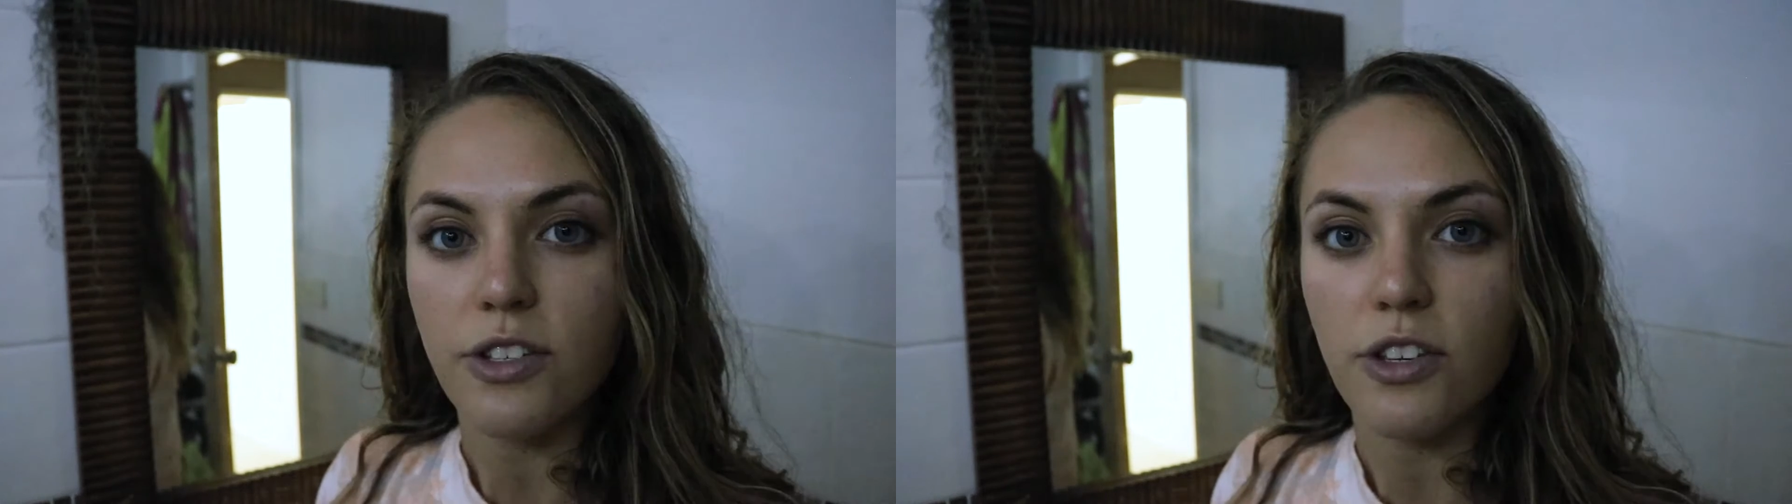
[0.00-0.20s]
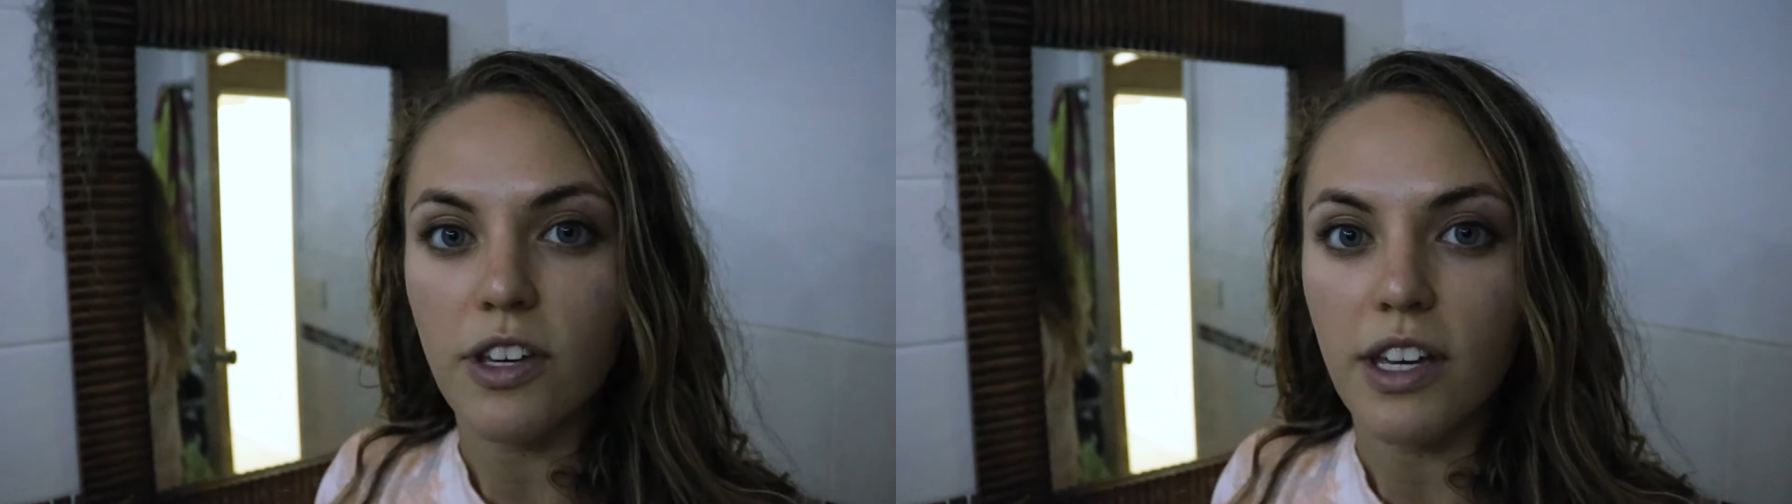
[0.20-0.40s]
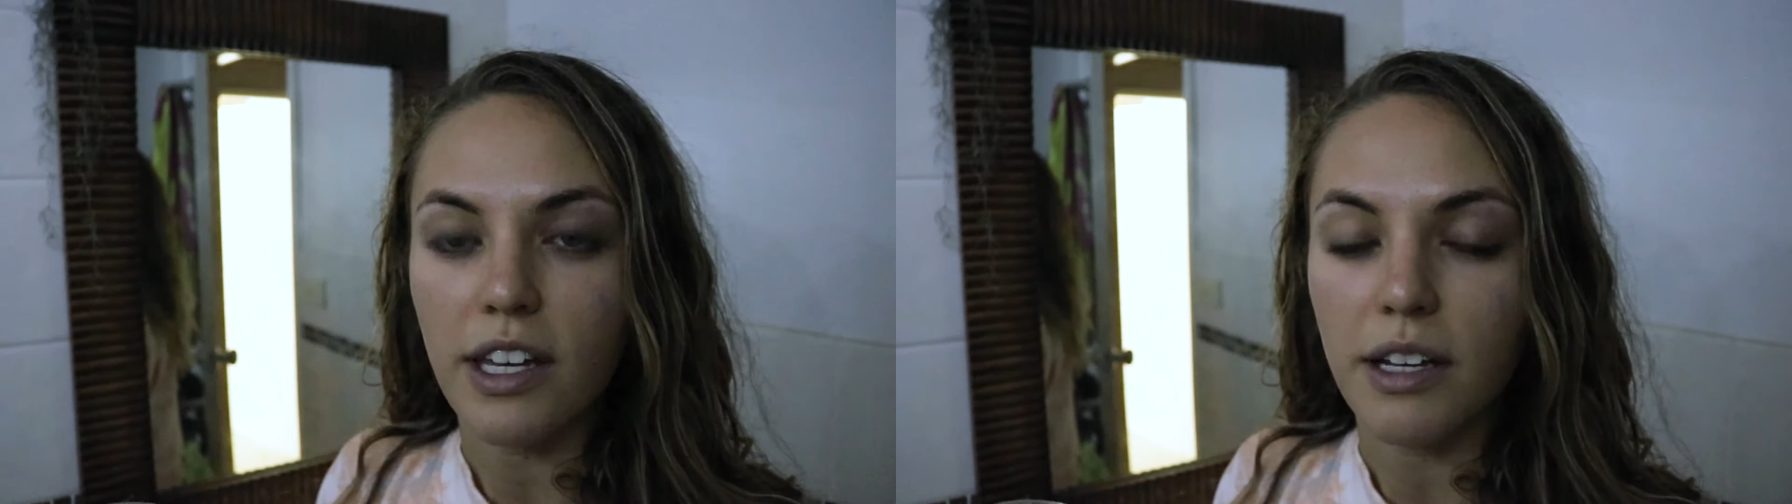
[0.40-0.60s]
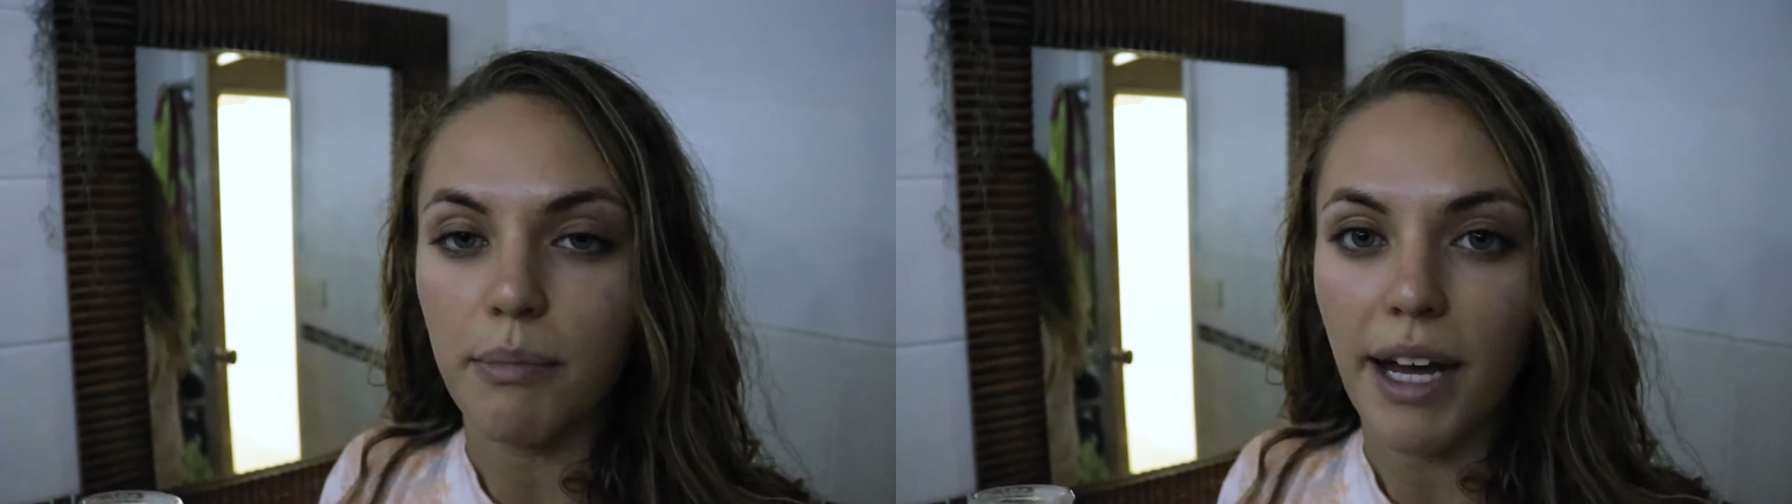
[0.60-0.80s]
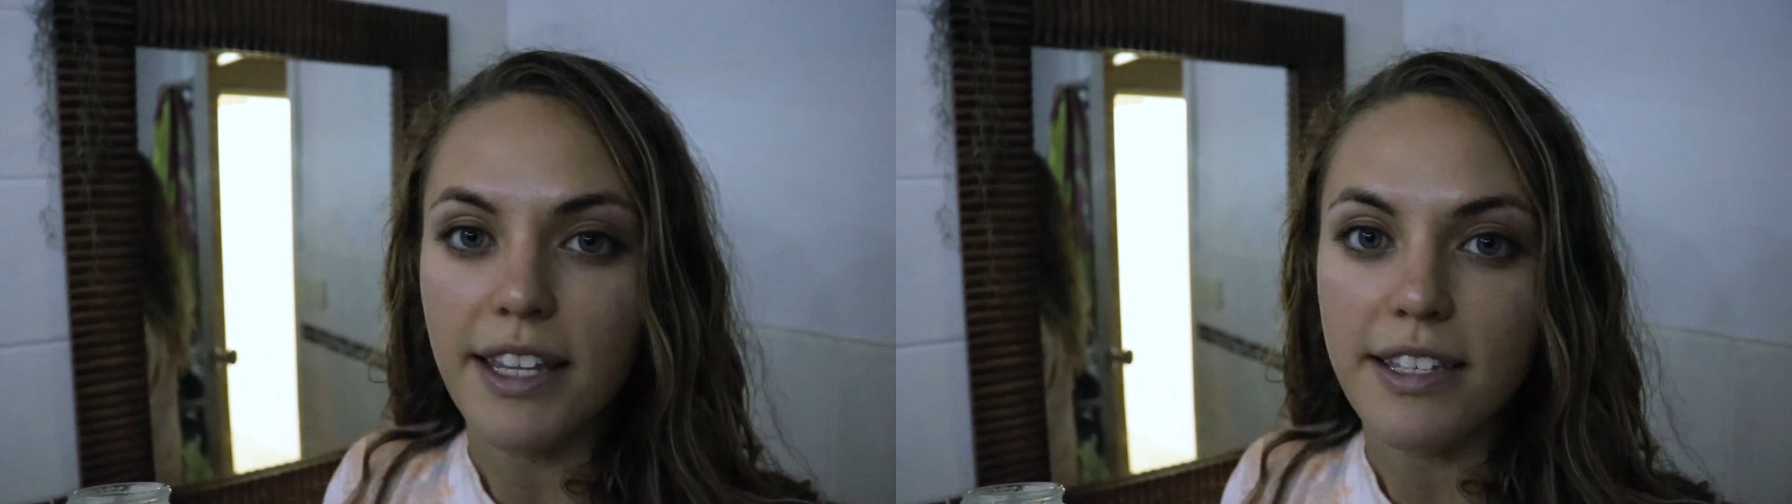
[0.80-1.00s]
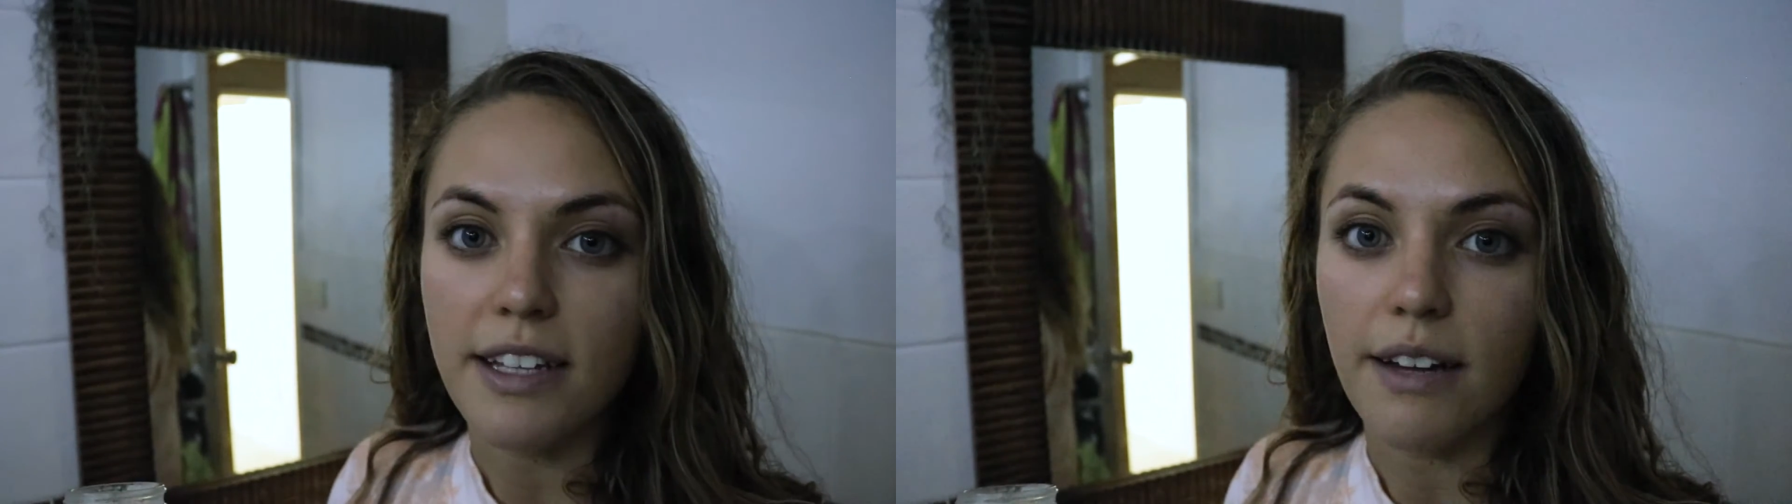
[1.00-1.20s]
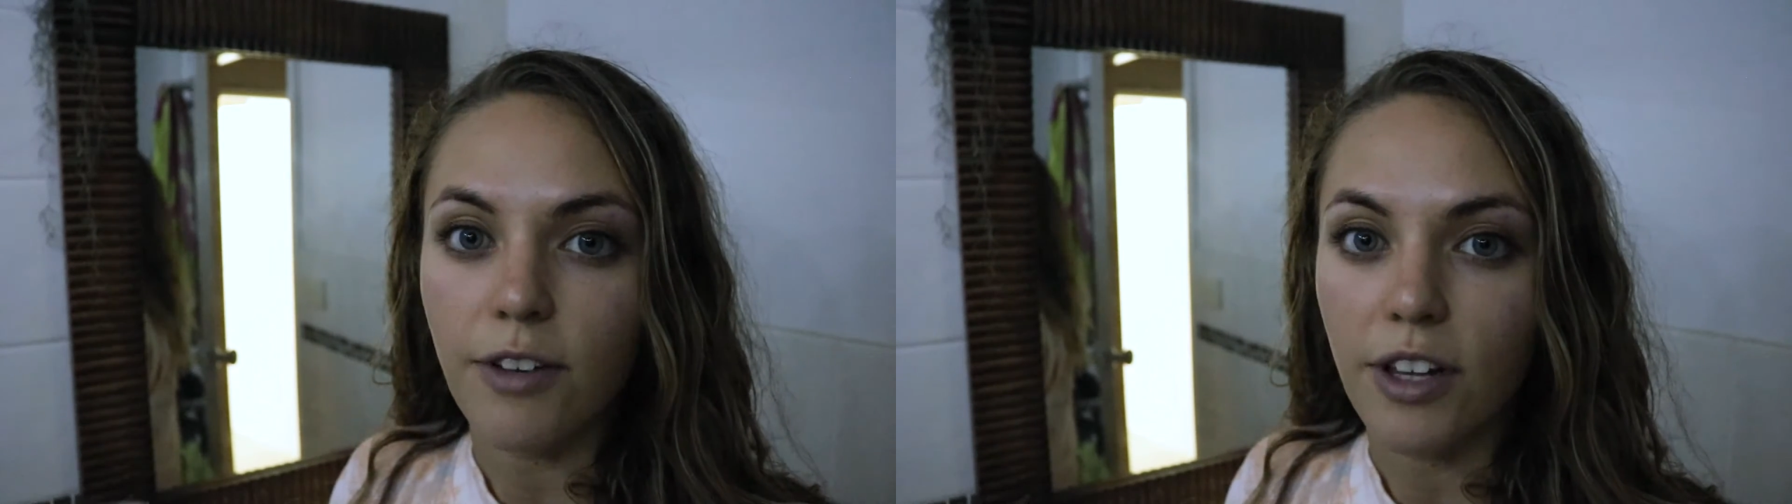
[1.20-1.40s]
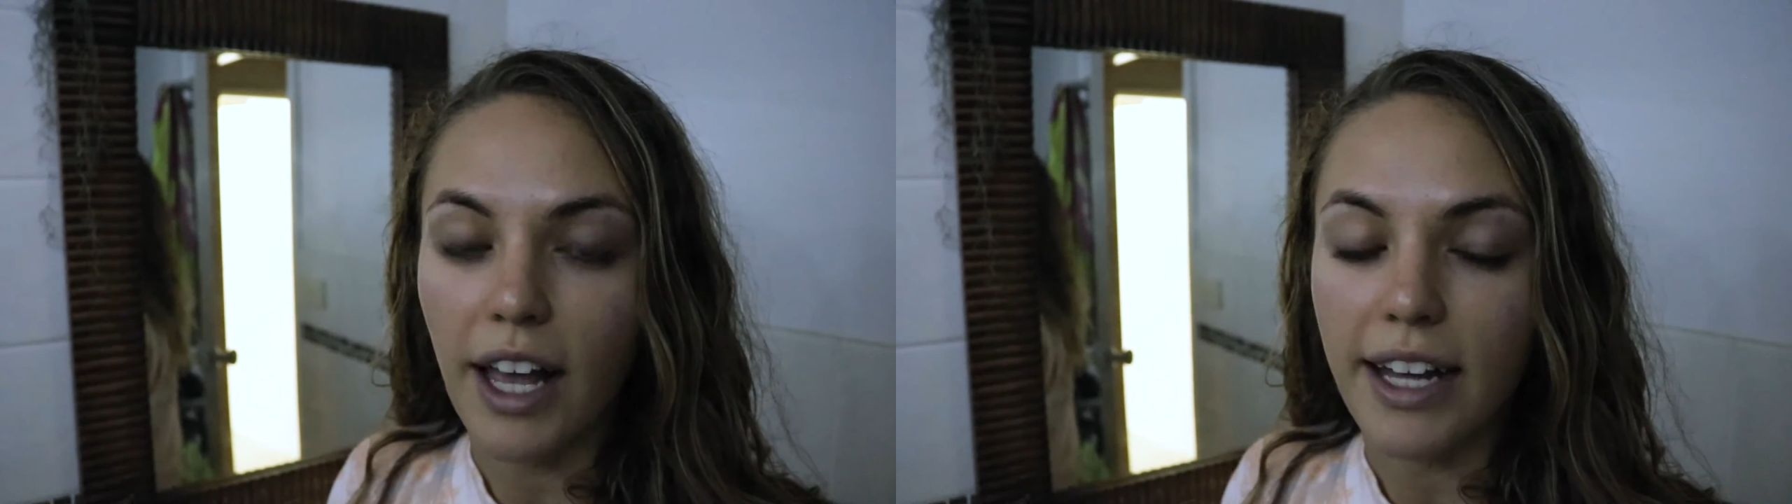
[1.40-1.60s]
You can buy this
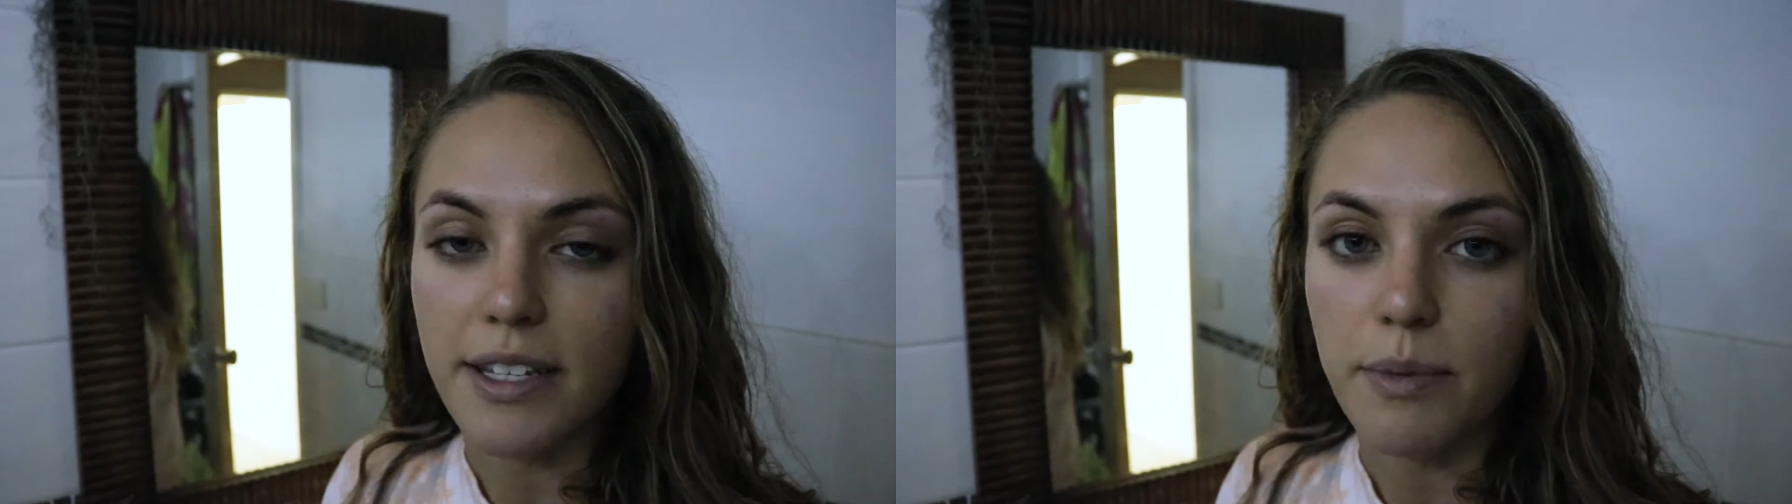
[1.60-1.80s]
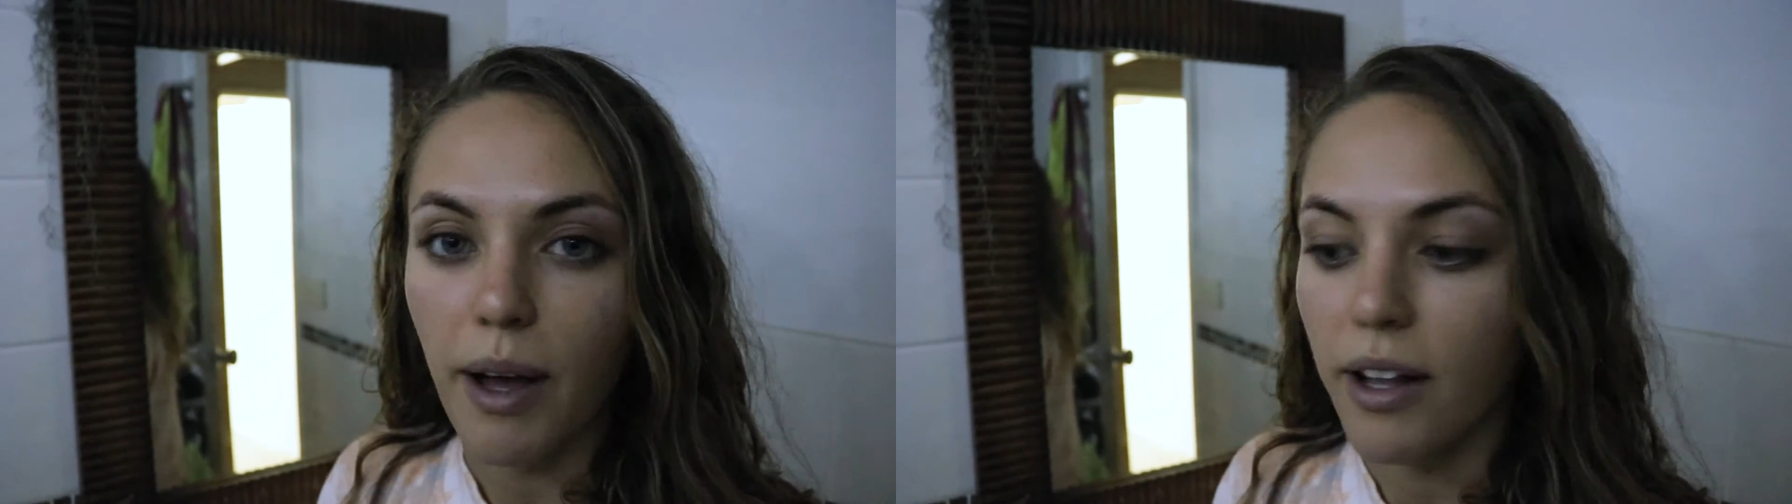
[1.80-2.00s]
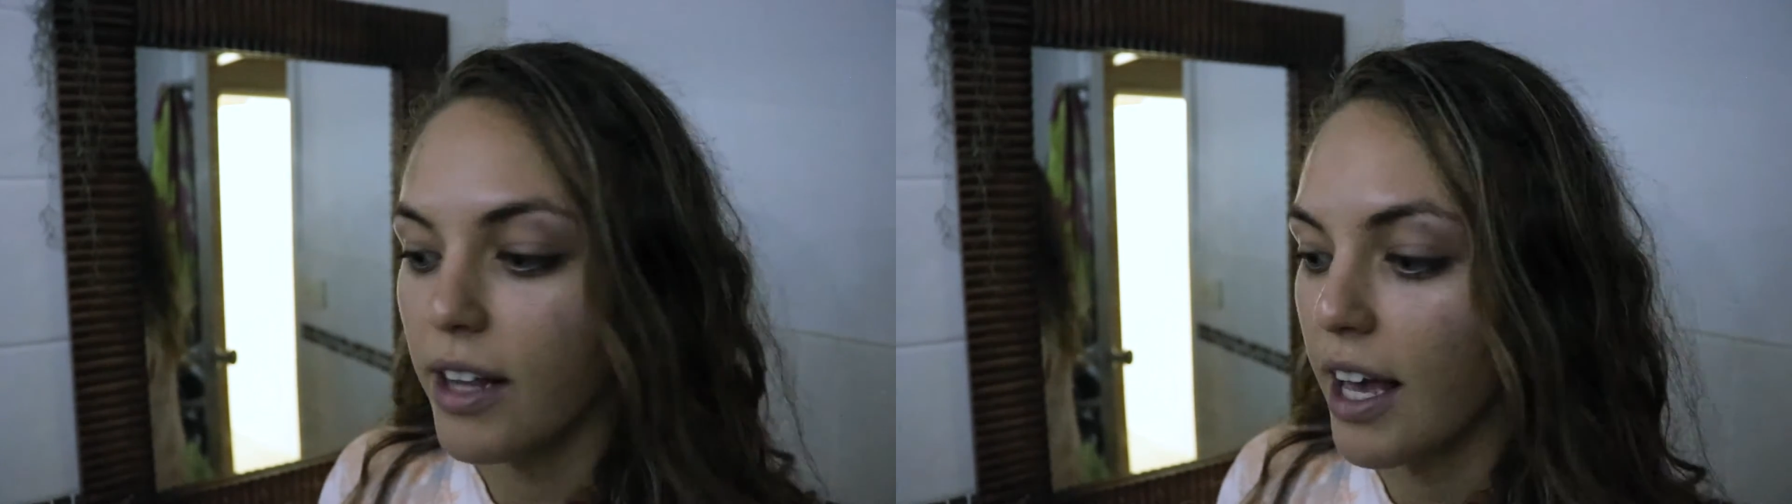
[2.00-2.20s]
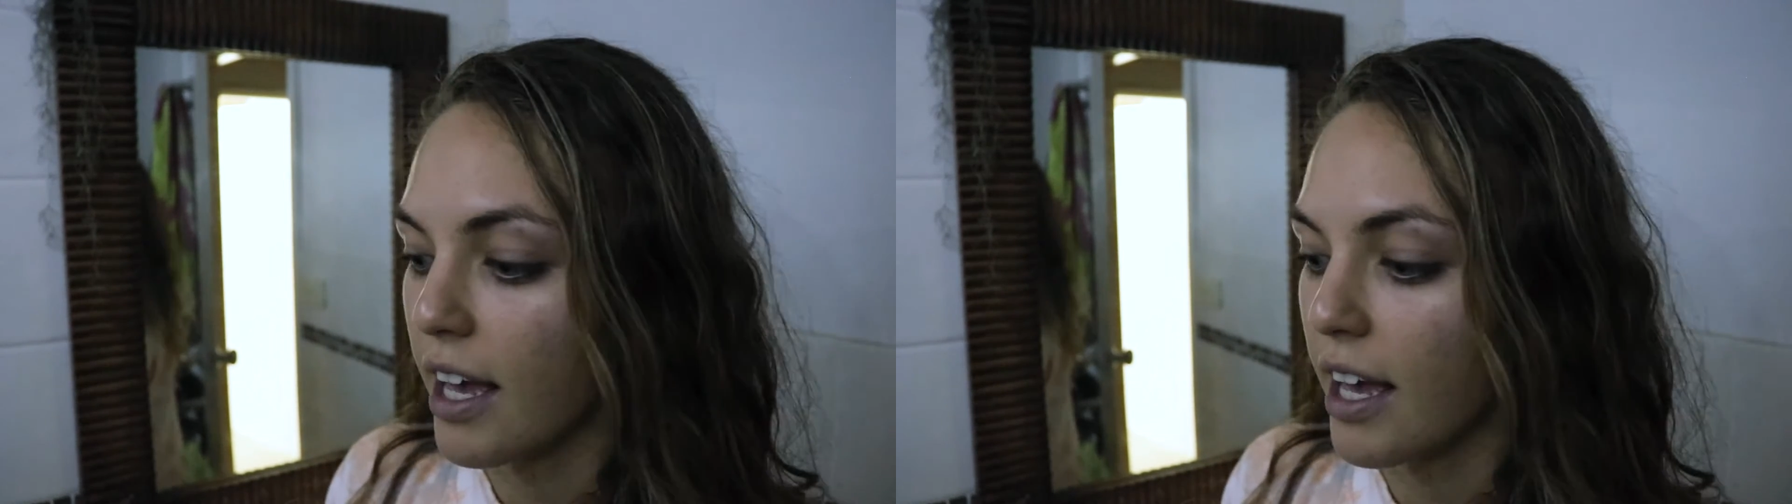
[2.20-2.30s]
stuff online as well